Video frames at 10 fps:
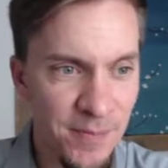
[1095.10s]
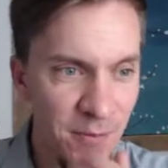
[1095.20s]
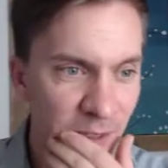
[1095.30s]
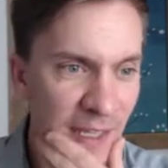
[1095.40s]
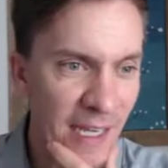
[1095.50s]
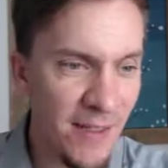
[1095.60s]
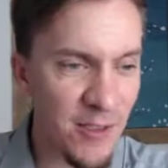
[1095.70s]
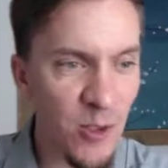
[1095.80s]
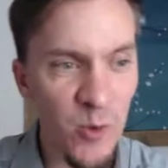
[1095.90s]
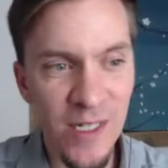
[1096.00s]
Okay,
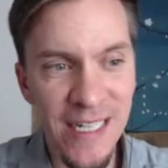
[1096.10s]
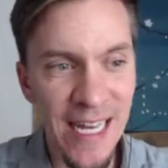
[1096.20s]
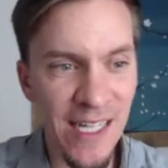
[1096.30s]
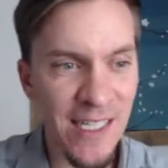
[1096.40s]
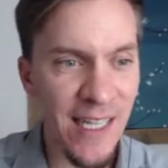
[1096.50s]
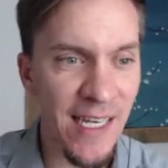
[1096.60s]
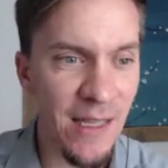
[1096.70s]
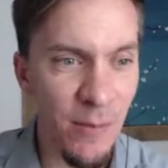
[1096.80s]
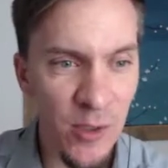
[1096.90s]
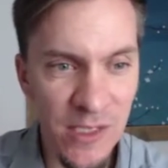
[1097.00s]
so we're calculating the
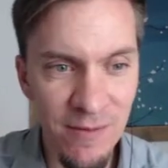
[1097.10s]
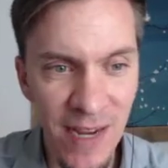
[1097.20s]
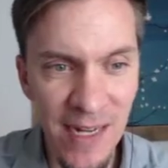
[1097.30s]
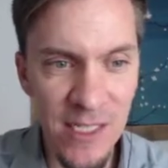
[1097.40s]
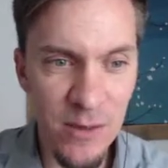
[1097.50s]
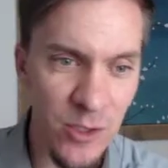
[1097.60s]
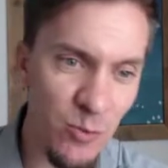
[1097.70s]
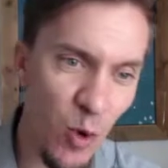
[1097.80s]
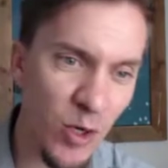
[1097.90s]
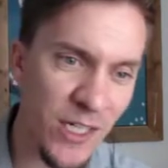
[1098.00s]
most advantageous
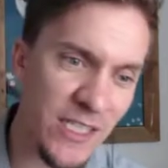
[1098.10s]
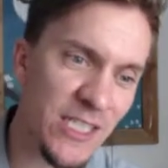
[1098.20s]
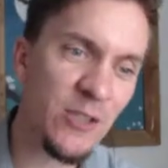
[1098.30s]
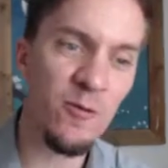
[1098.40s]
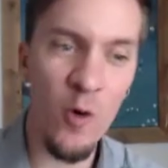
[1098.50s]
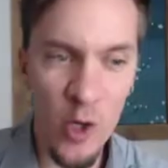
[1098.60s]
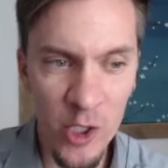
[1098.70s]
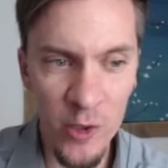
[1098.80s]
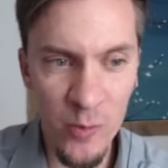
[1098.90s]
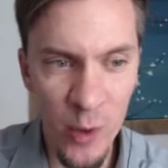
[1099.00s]
mortgages for
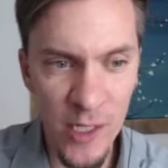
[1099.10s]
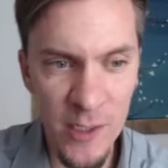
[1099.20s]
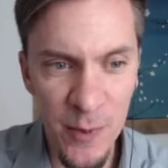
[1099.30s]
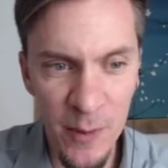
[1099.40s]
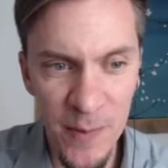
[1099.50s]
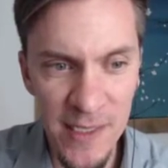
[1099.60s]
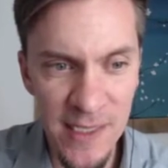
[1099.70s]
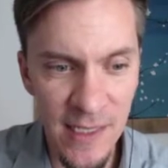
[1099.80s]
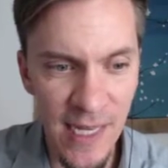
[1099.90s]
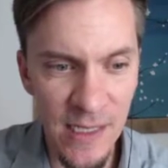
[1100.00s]
you. Mortgage purpose,
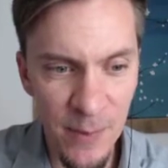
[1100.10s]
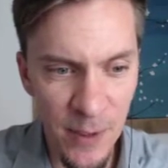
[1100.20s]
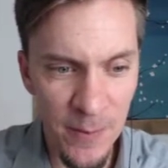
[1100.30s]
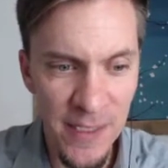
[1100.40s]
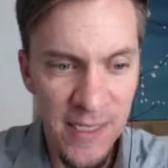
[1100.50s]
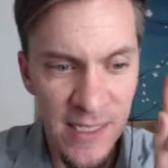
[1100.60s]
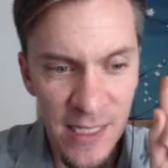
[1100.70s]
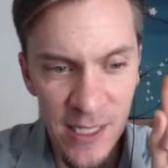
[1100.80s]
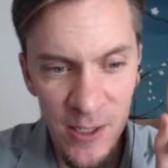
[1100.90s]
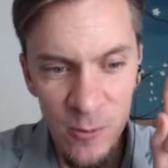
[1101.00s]
select the purpose,
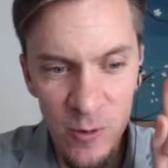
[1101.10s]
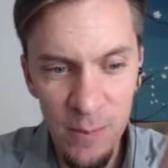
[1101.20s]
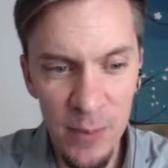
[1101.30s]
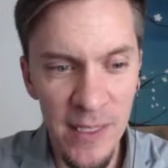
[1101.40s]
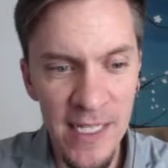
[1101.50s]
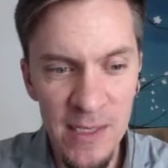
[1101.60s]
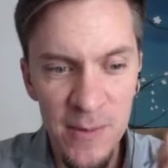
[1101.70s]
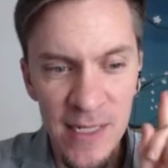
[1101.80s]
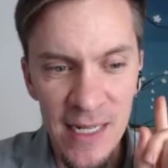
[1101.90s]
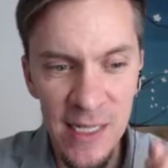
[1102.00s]

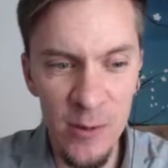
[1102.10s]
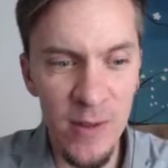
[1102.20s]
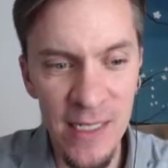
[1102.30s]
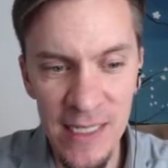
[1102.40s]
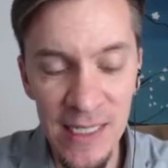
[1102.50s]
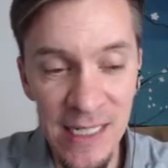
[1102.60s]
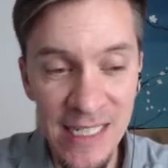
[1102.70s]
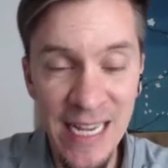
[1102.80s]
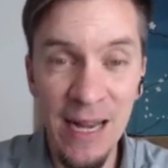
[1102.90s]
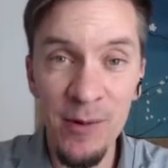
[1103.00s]
replacement and liquidity.
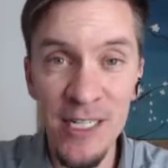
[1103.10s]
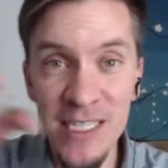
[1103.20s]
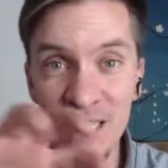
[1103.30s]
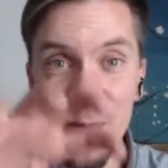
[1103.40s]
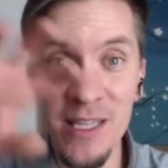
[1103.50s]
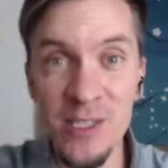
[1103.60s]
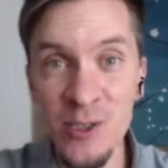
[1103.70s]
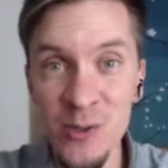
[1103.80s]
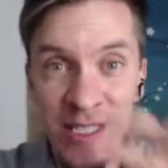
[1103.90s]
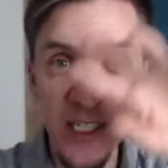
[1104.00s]
Okay, I'm gonna talk about the
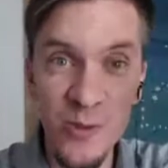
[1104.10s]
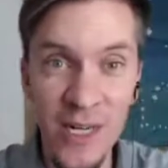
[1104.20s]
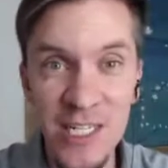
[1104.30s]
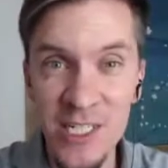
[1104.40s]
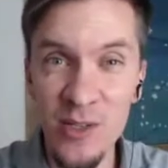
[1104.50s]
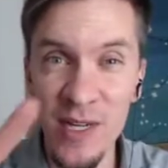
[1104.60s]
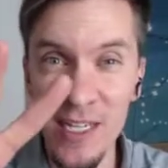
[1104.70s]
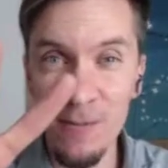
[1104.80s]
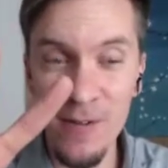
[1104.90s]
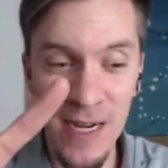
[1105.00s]
two situations. So I need
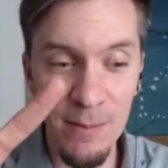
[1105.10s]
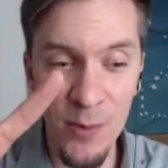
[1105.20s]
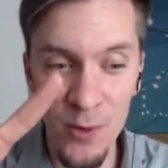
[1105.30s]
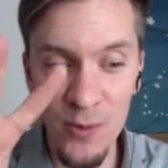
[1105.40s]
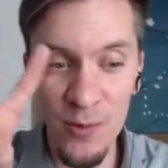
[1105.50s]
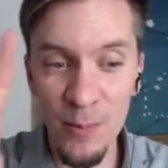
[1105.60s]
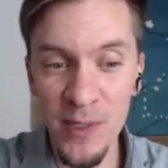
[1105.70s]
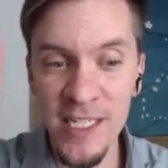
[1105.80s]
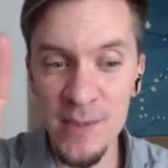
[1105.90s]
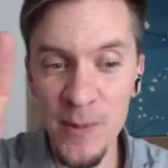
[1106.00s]
to find both
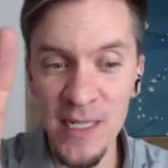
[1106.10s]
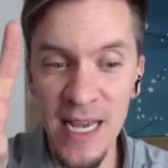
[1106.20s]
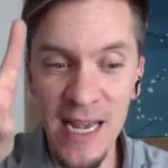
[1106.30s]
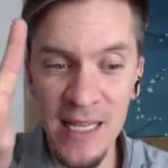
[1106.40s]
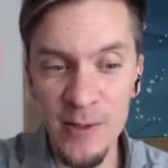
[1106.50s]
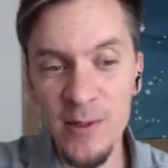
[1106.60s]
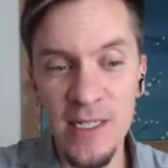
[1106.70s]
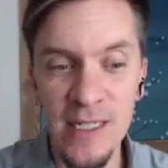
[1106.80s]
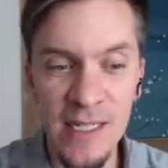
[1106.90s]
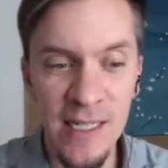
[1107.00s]
replacement and
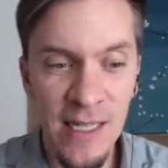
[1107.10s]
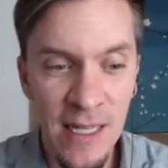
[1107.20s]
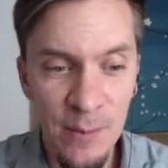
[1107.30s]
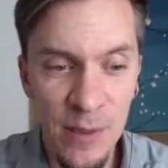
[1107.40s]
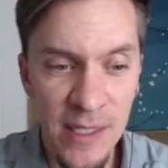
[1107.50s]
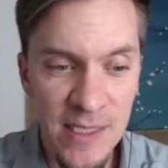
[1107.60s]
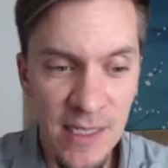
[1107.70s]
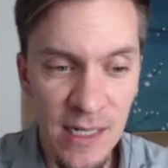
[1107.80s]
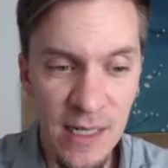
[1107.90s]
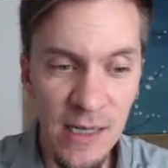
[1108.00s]
liquidity plus
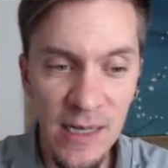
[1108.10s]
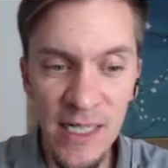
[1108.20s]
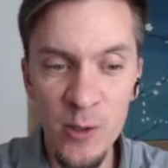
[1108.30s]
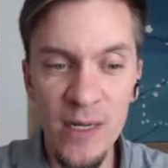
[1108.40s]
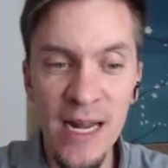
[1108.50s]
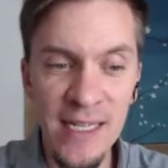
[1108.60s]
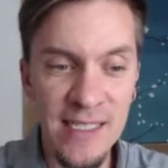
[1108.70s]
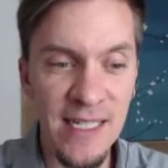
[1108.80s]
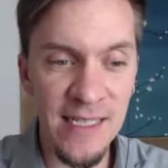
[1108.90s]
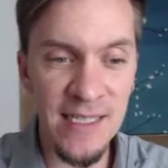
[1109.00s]
liquid
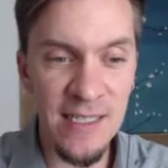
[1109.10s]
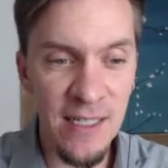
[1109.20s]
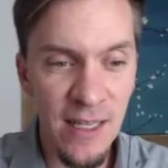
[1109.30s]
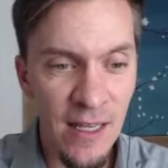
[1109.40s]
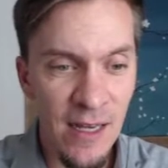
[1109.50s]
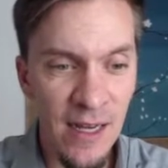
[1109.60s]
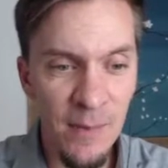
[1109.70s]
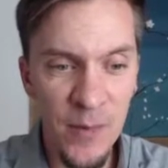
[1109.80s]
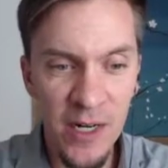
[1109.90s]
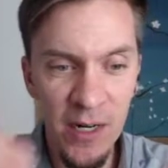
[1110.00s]
assets.
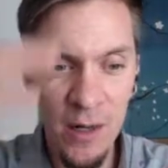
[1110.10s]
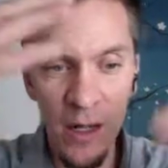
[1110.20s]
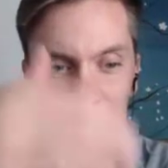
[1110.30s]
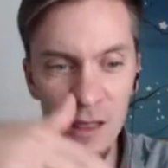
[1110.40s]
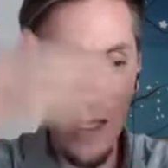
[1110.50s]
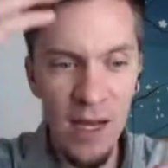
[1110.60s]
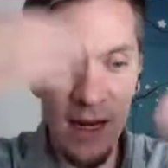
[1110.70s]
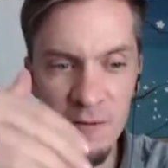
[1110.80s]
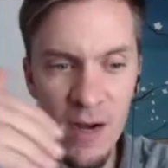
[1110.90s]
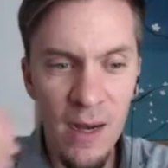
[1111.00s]
There are a lot
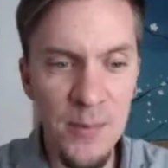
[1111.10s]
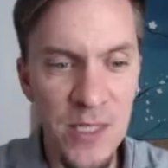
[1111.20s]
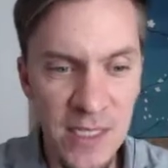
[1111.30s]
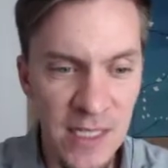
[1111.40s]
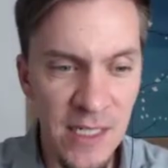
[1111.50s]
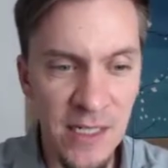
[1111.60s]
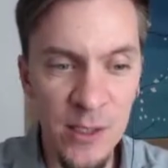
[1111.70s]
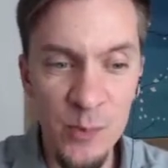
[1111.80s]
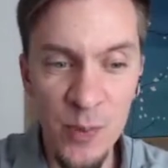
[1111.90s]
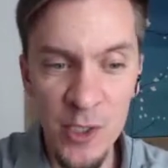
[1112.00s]
of options here:
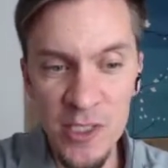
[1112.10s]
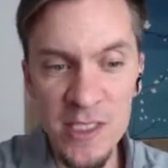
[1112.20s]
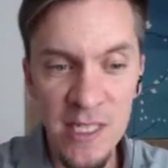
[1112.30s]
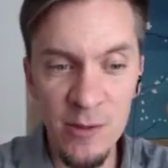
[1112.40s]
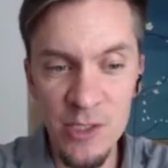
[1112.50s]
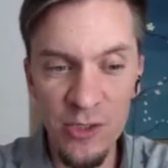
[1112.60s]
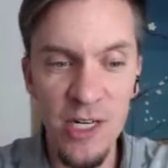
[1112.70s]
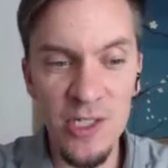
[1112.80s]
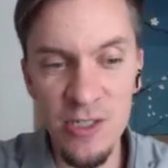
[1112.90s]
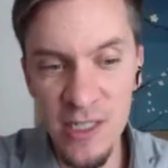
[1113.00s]
purchasing,
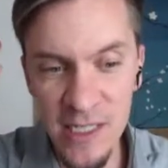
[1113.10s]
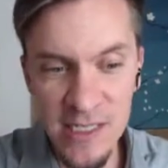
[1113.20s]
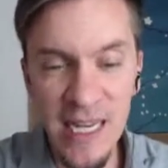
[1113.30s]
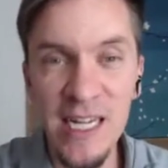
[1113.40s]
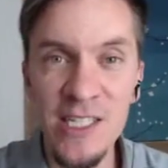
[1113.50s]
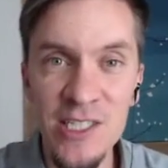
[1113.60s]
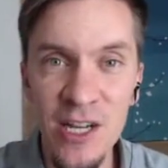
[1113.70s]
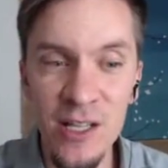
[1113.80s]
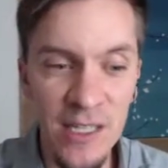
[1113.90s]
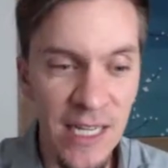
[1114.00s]
restructuring, debt
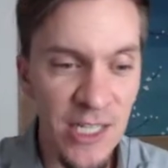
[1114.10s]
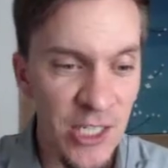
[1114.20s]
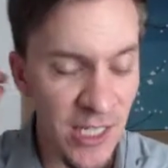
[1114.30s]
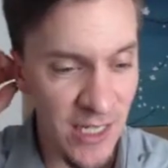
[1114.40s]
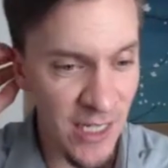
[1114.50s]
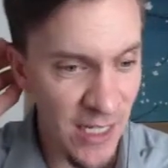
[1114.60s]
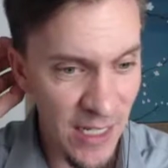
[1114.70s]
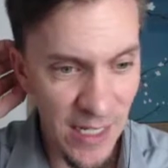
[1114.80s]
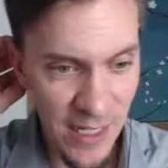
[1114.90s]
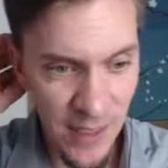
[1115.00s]
consolidation.
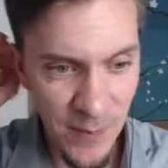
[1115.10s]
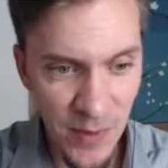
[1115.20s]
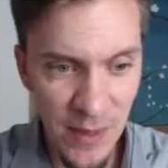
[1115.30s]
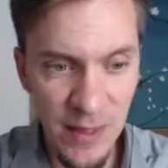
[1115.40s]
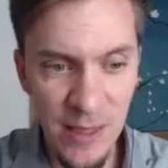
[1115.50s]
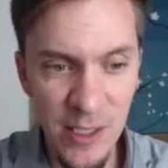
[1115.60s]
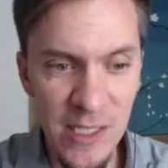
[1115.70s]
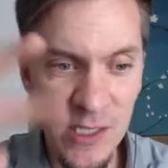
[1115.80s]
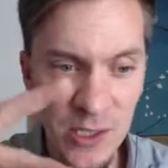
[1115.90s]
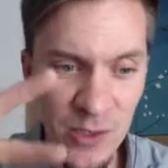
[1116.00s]

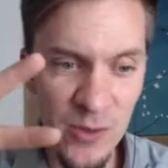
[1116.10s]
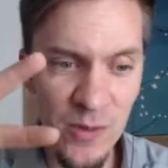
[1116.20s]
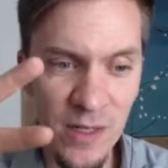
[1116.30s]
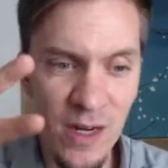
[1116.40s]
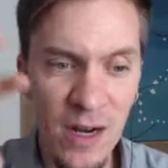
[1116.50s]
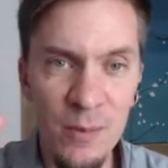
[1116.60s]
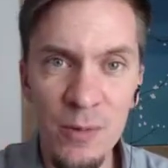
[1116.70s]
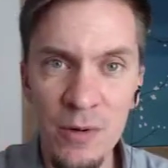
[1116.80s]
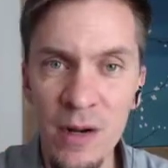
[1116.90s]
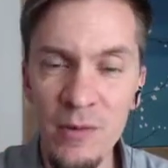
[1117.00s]
These two are
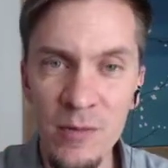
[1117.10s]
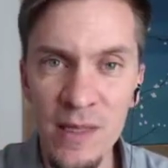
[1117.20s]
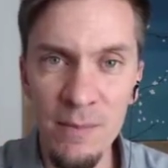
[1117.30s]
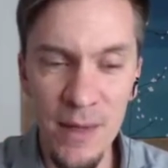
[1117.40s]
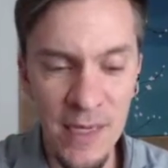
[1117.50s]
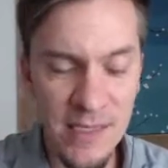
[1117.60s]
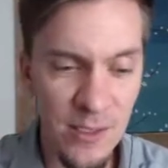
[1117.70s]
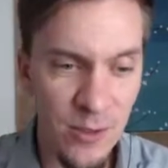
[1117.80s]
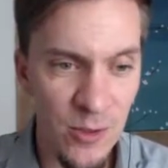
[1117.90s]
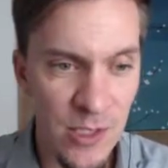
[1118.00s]
probably the best
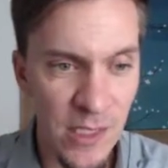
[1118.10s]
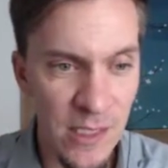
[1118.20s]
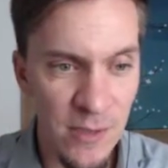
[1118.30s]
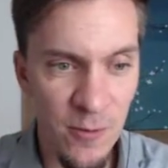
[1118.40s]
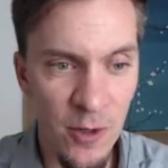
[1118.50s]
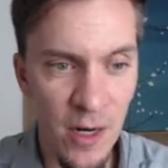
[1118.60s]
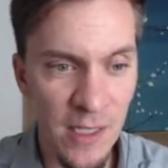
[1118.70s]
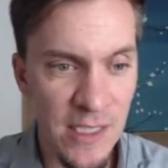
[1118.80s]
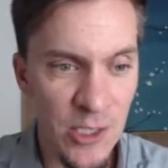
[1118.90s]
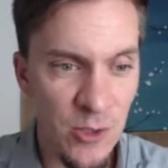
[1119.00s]
solutions for our
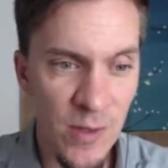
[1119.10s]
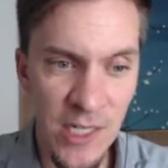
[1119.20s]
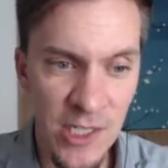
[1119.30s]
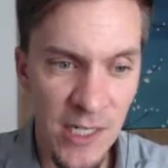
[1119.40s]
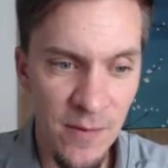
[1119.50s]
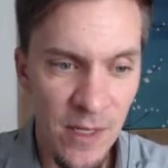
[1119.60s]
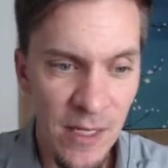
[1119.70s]
situation.